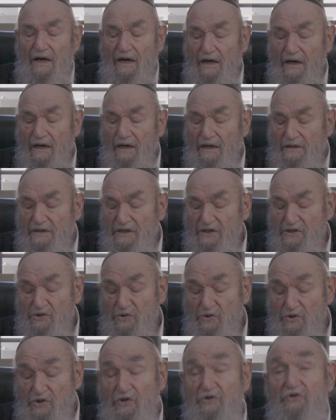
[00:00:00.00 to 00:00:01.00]
uh,
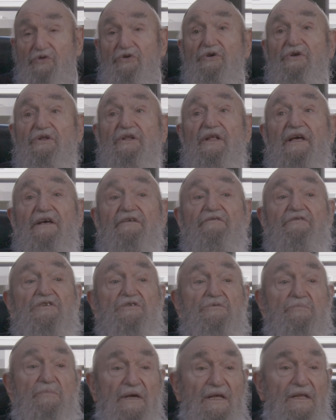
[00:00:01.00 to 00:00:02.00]
this was the third day of
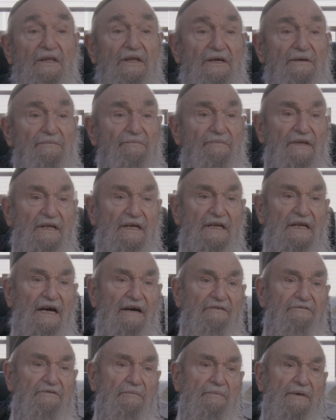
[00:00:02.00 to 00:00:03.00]
his Mila, and
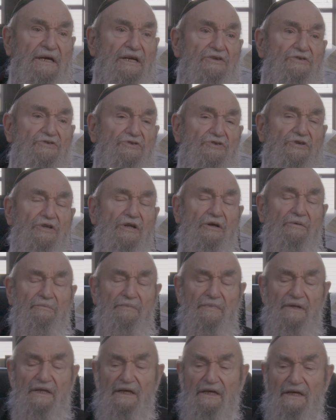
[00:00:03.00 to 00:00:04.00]
Avdu Ben
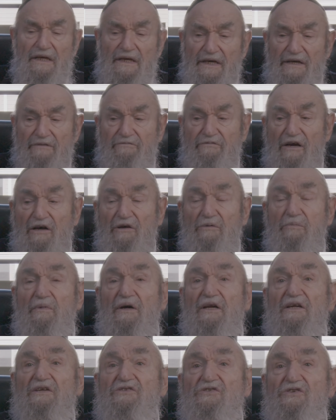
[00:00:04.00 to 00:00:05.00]
Shalom had
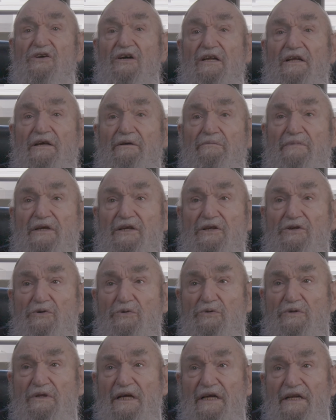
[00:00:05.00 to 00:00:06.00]
Rachmanis on him.
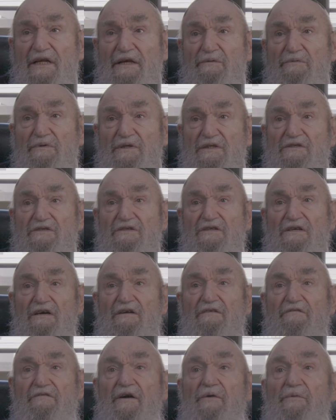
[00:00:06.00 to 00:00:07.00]
He was
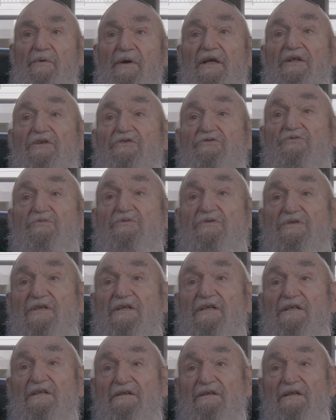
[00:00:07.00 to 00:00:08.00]
very
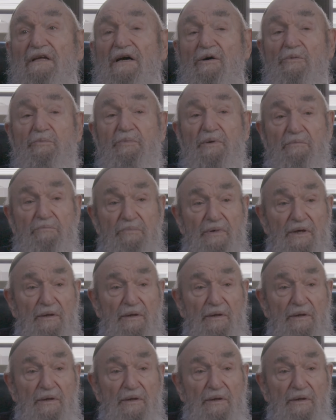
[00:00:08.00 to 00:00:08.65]
interested in helping